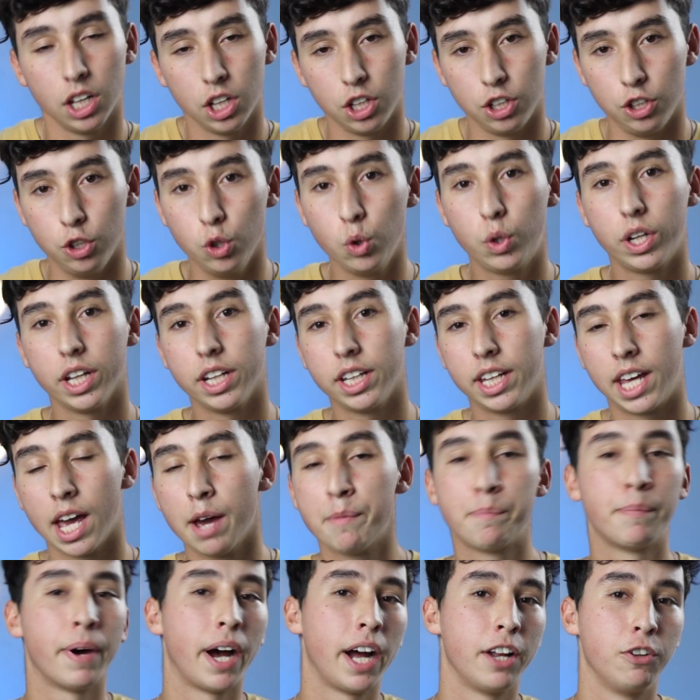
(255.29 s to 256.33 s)
you can
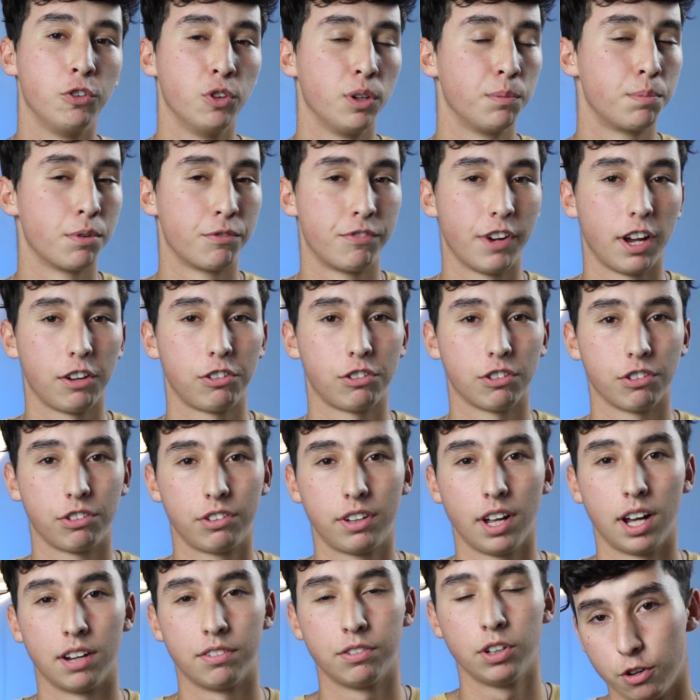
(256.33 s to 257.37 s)
get by doing professional
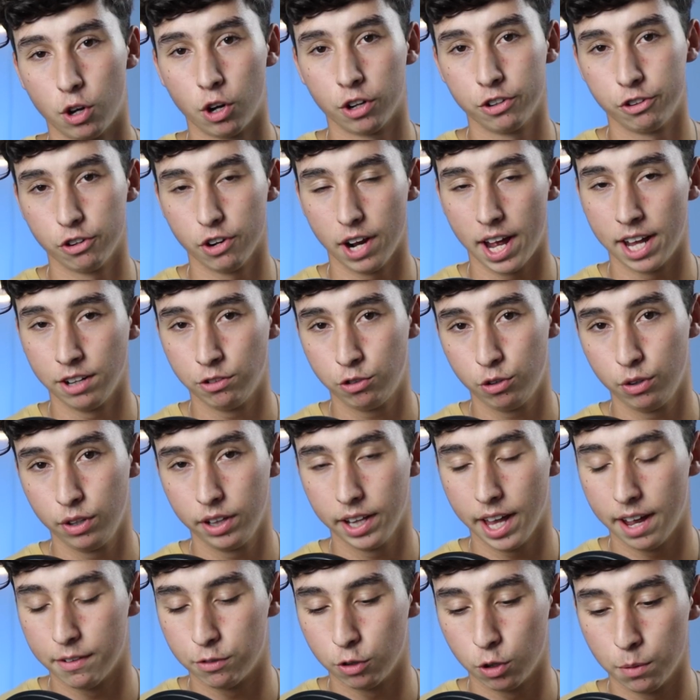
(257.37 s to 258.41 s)
stuff on your
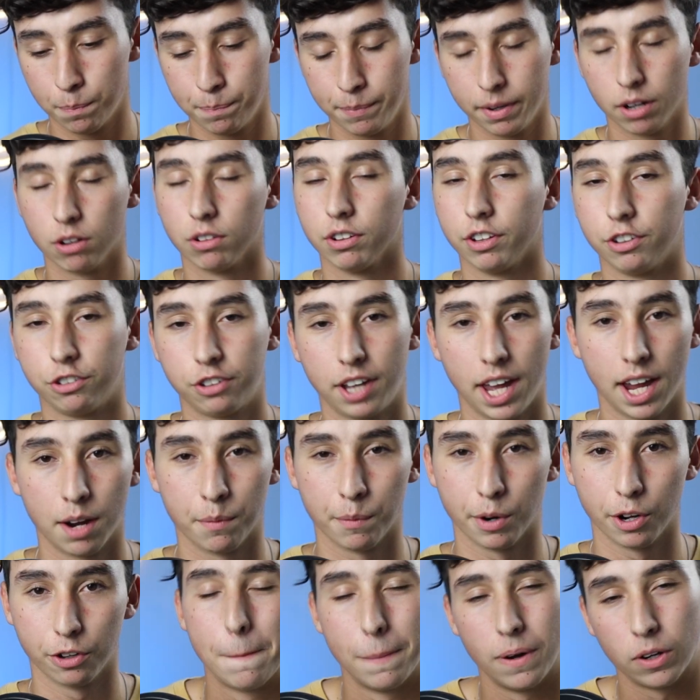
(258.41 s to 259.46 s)
entry-level mirrorless camera.